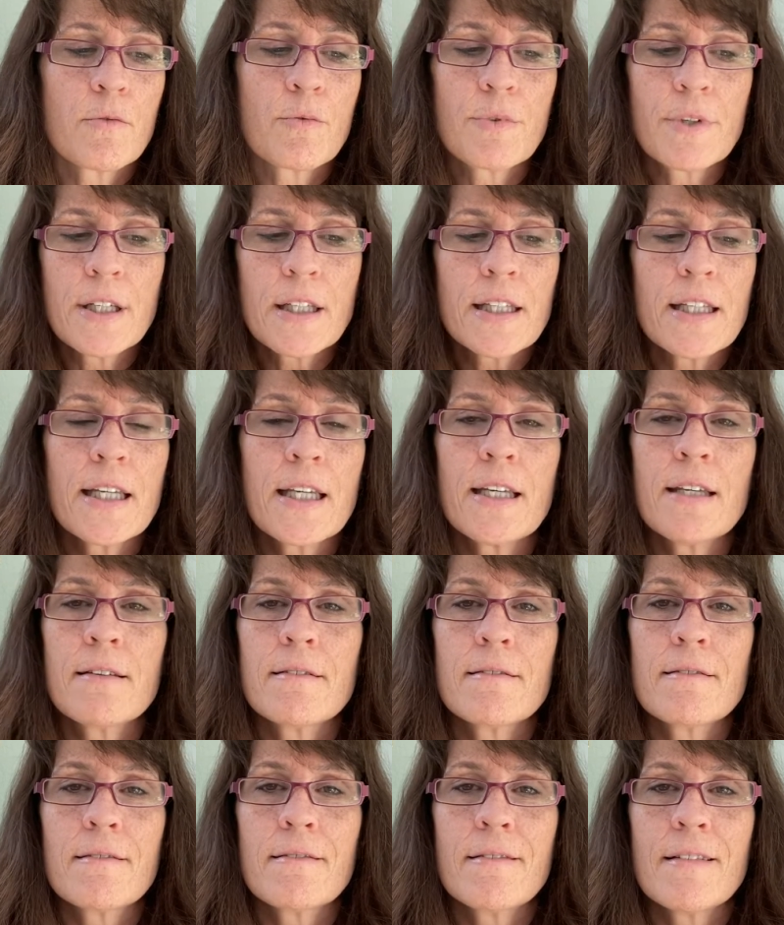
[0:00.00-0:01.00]
really,
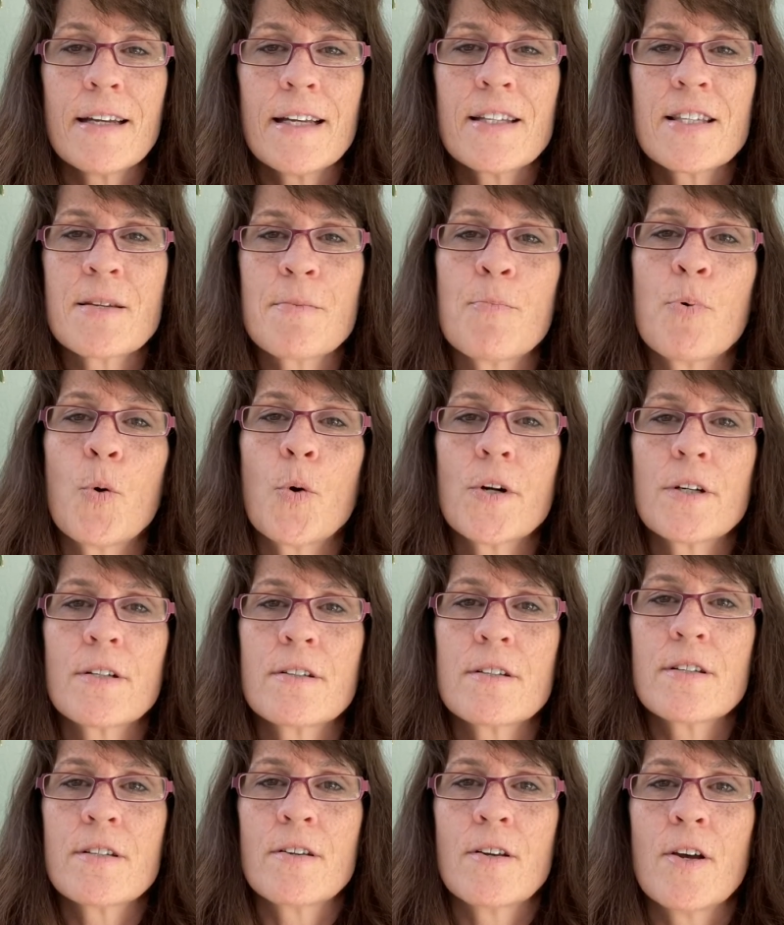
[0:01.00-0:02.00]
it's
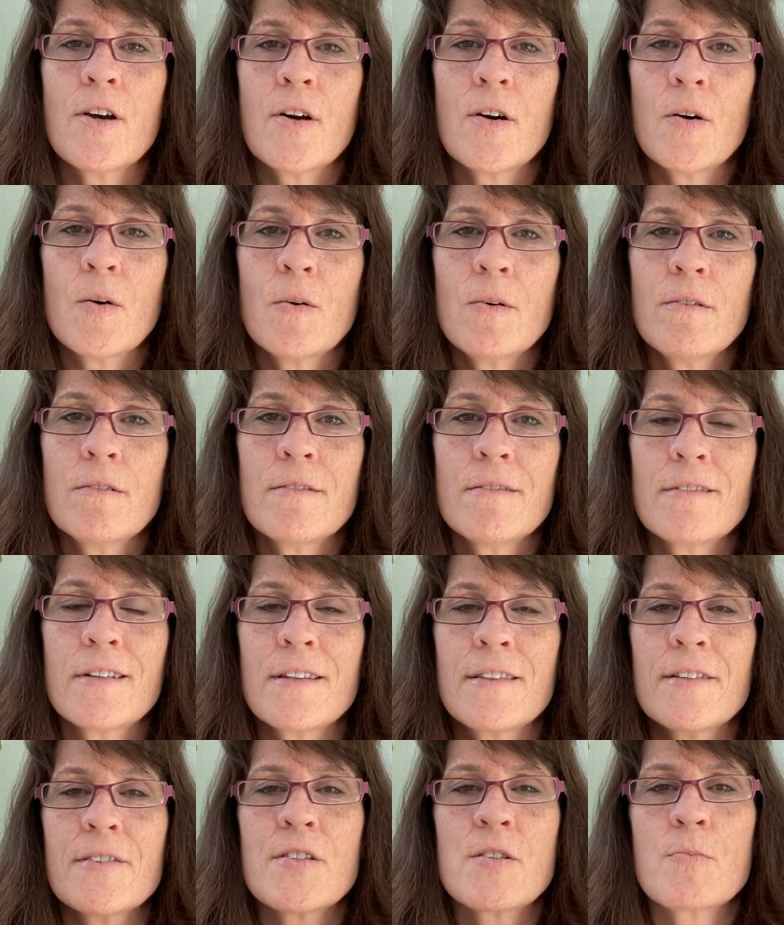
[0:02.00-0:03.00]
important to know
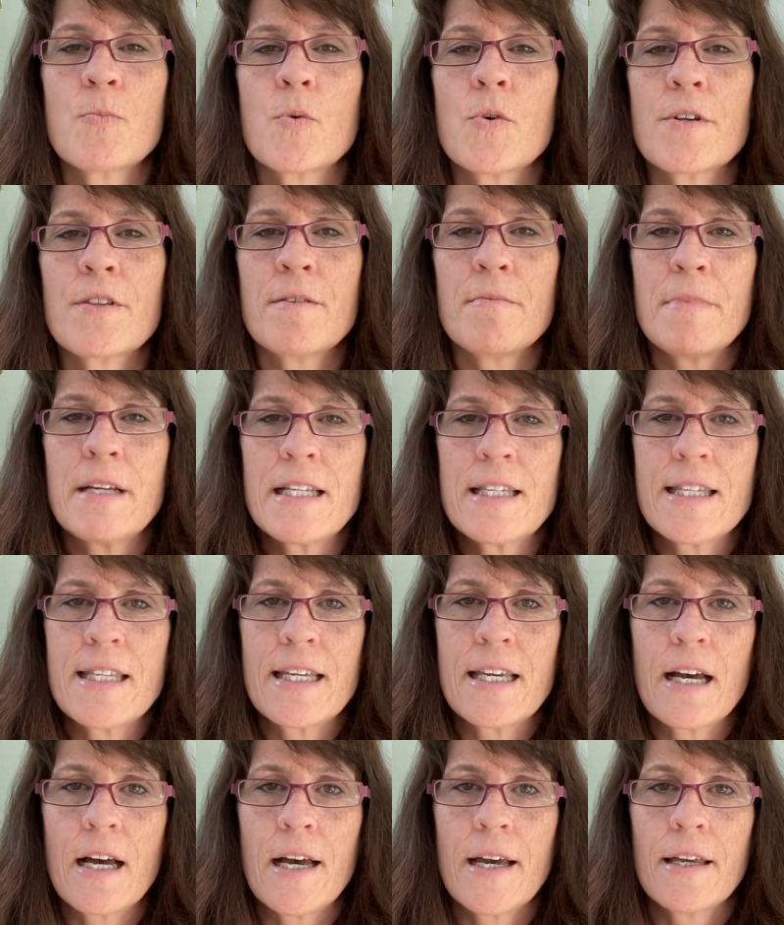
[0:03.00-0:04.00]
that there's more than meets
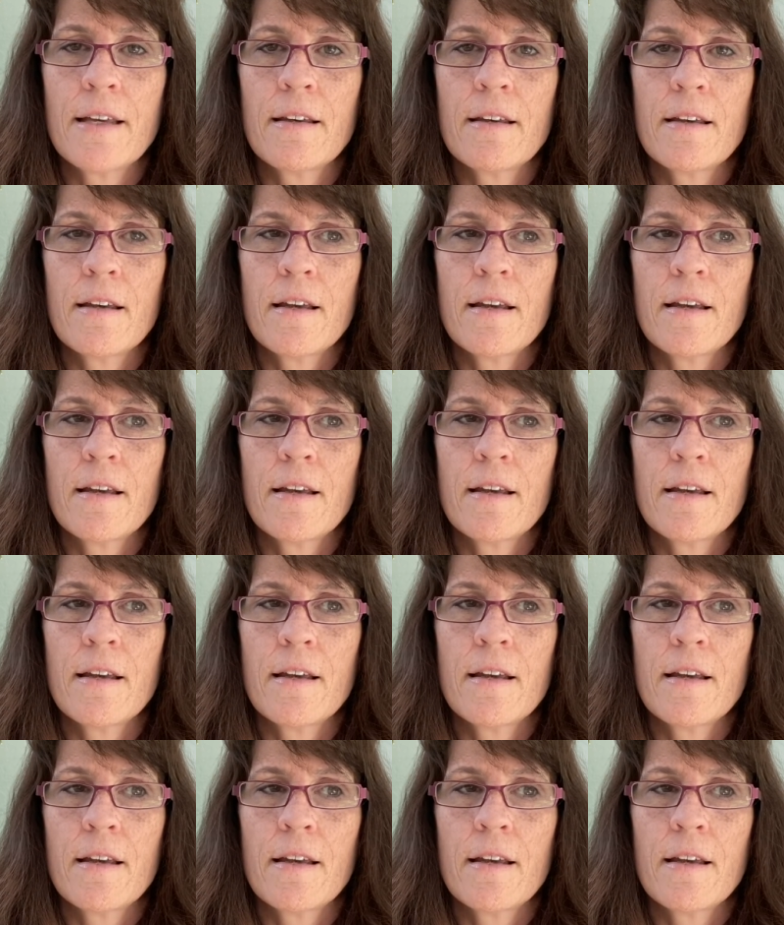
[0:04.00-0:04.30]
the eye.